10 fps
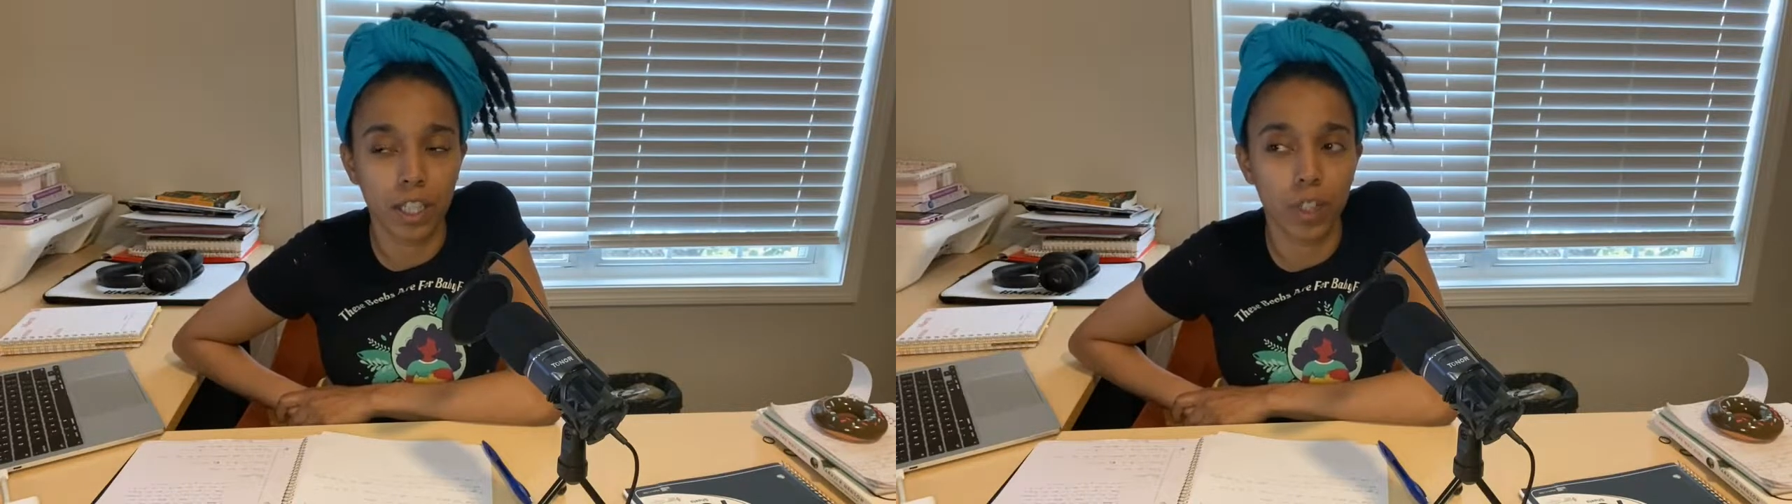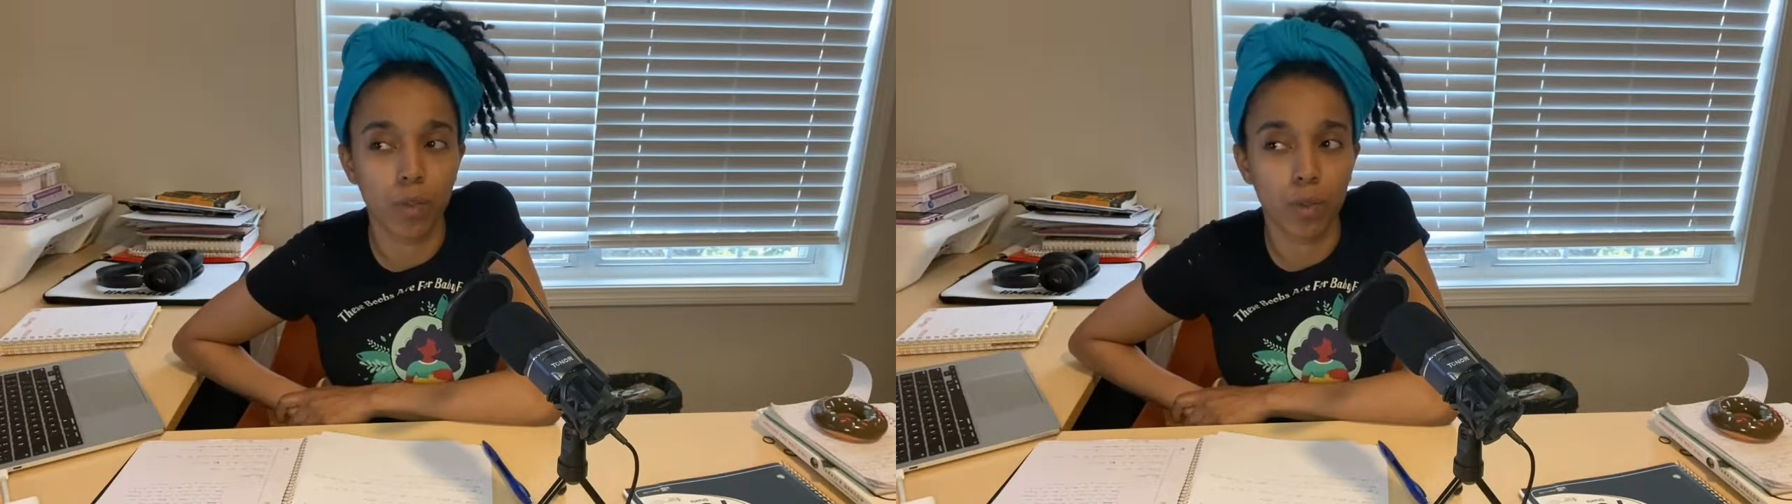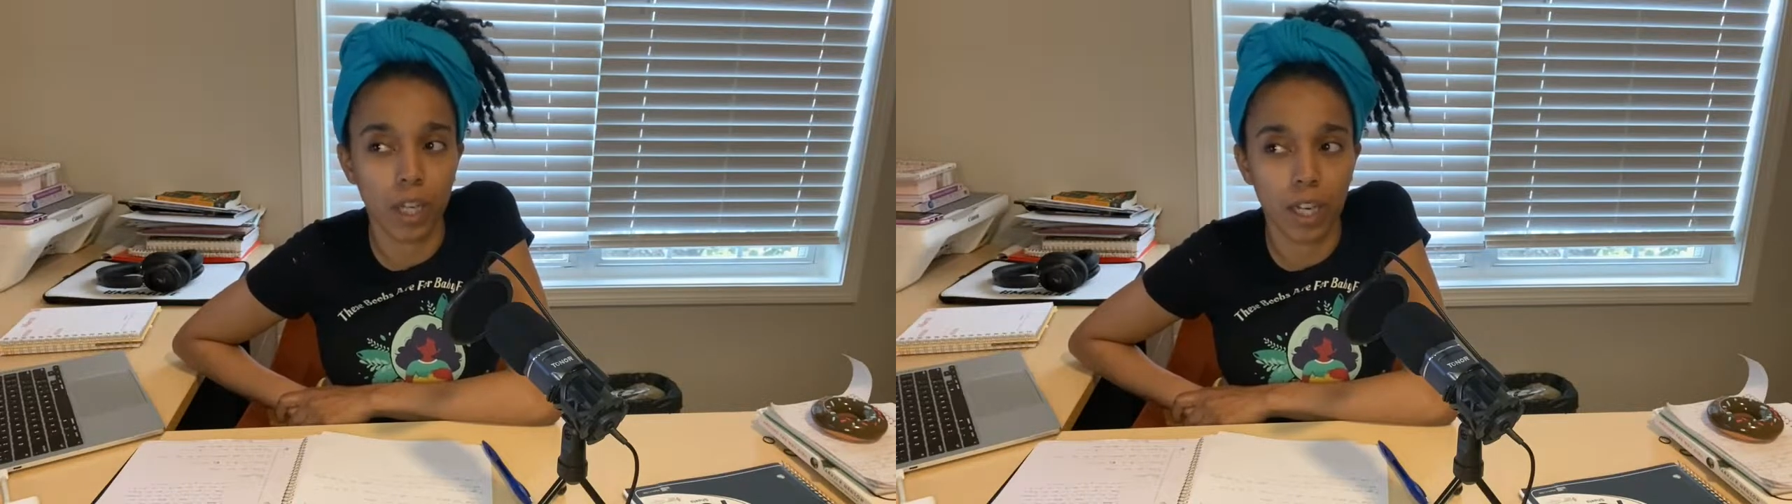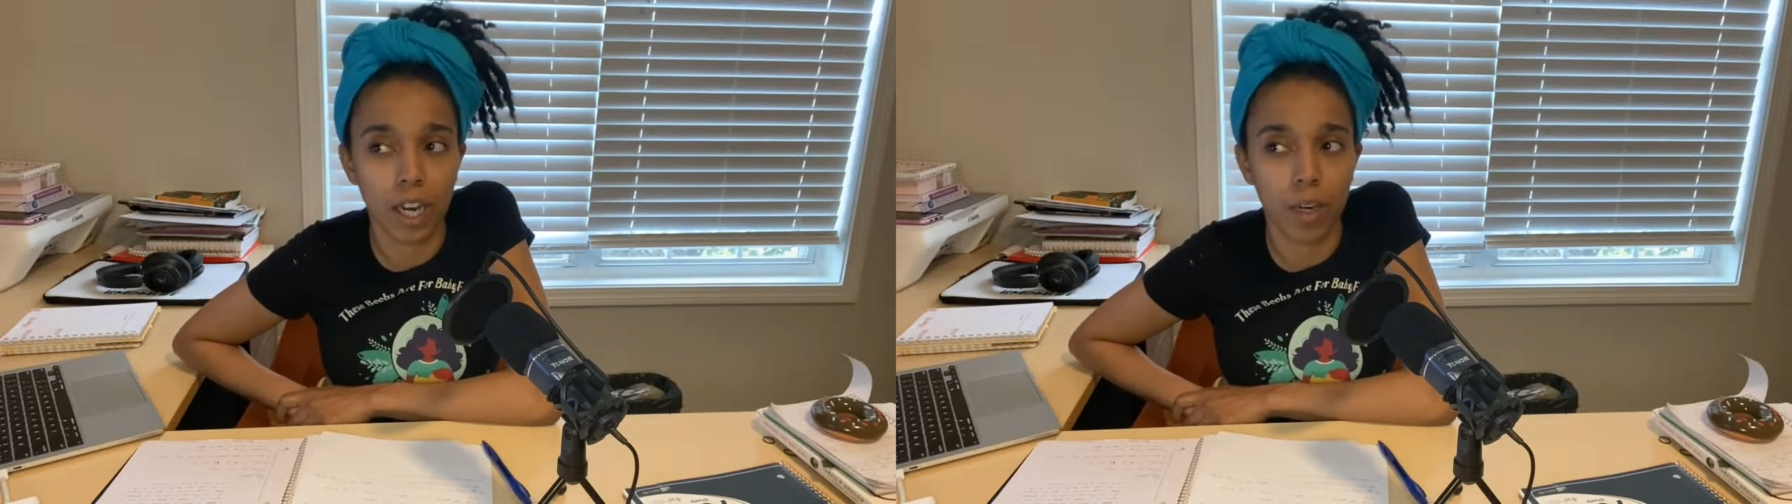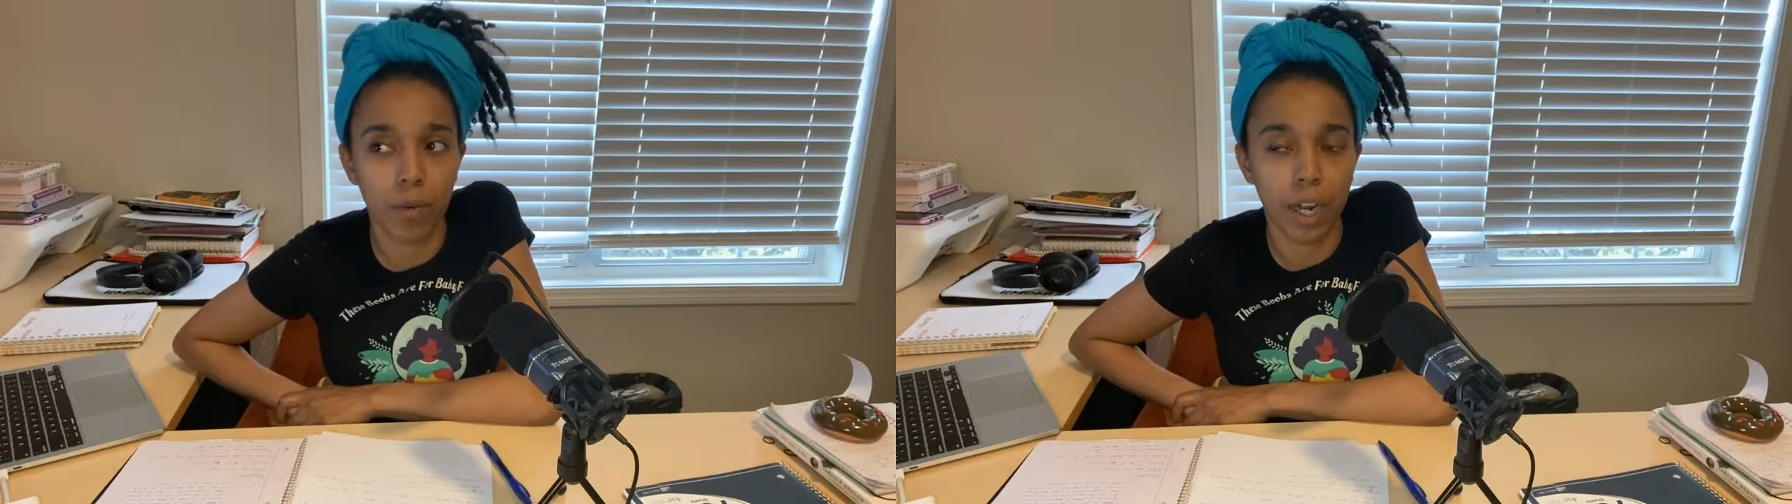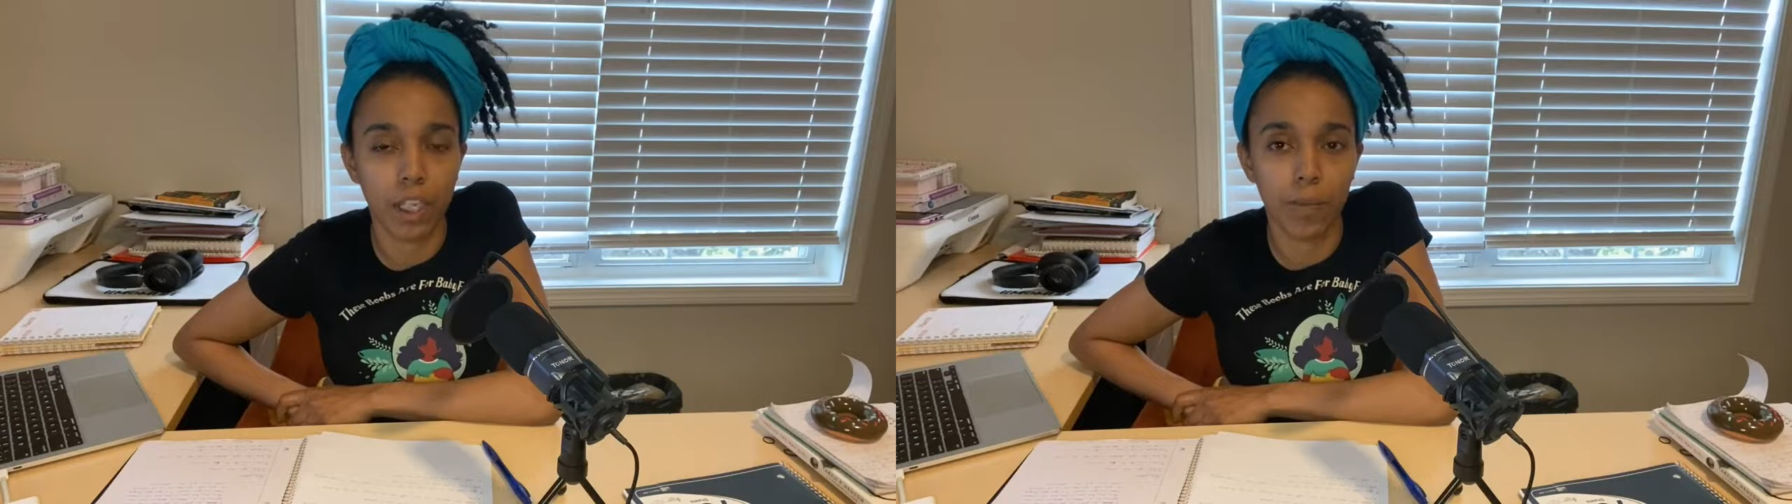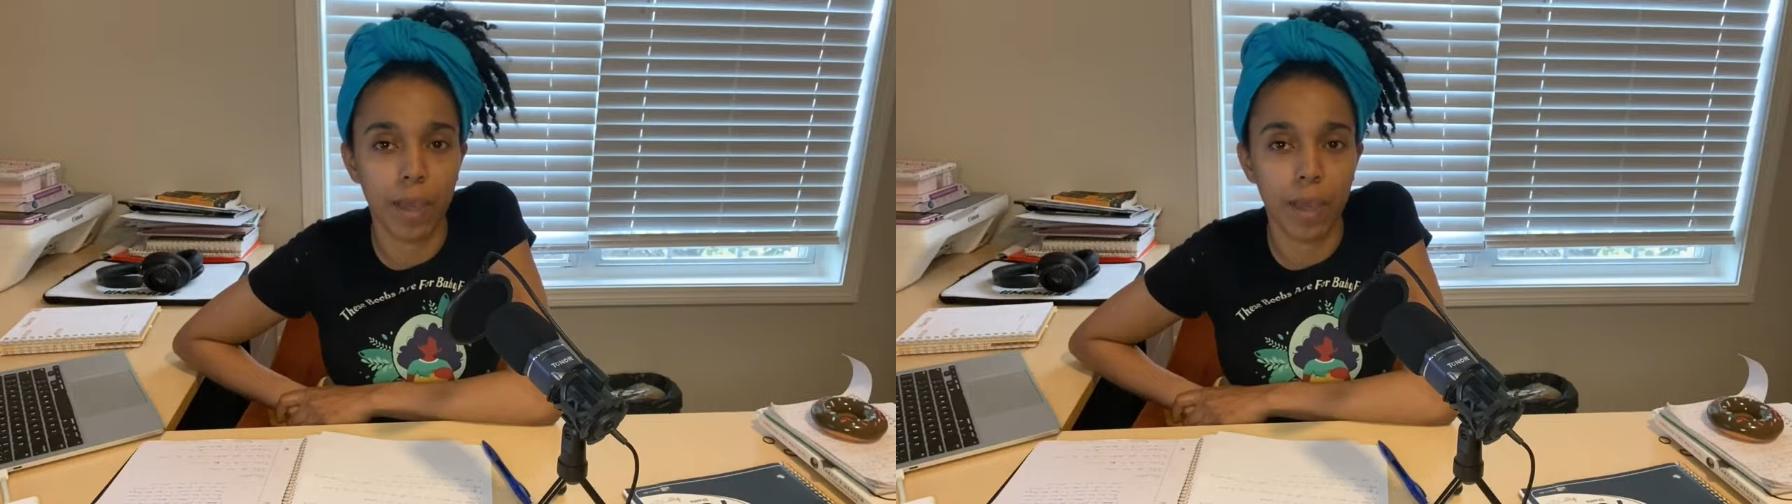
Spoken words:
The $300 one, I just